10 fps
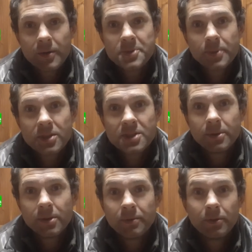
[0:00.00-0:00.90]

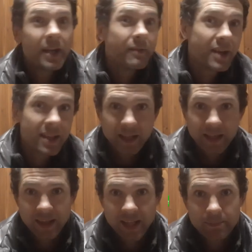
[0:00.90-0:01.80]
responsible for everything
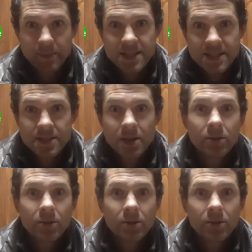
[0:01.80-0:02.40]
in that business,